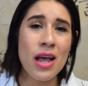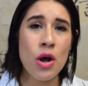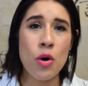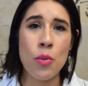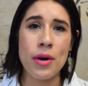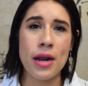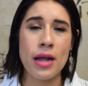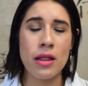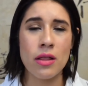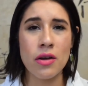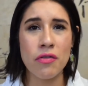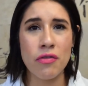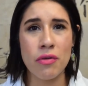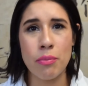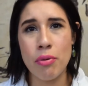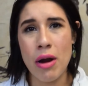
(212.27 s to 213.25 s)
When I look
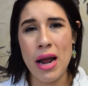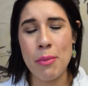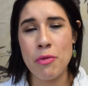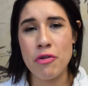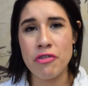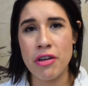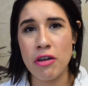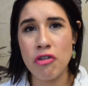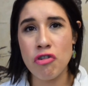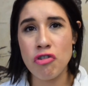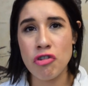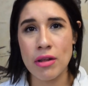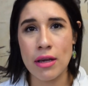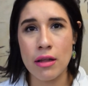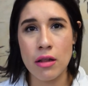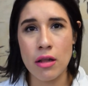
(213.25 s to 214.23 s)
for primers, I
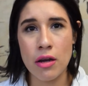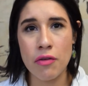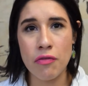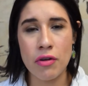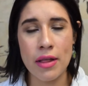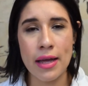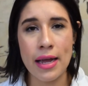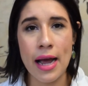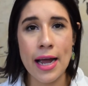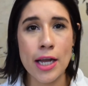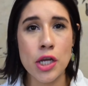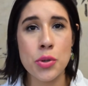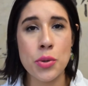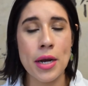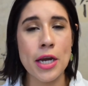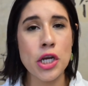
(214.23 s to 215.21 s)
usually look for like
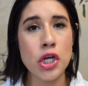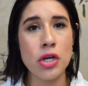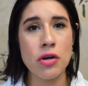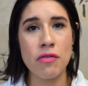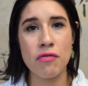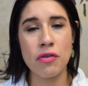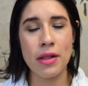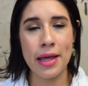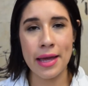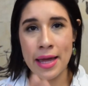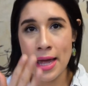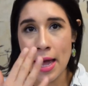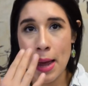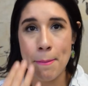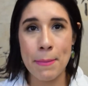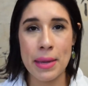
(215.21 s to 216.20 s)
hydration or for like
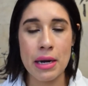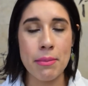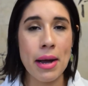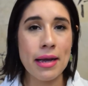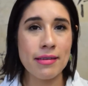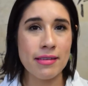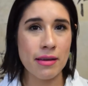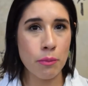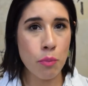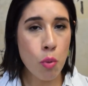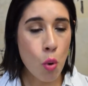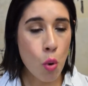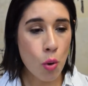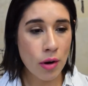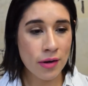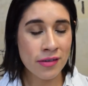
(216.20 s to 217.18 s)
minimizing
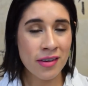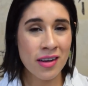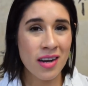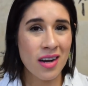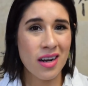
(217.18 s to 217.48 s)
pores.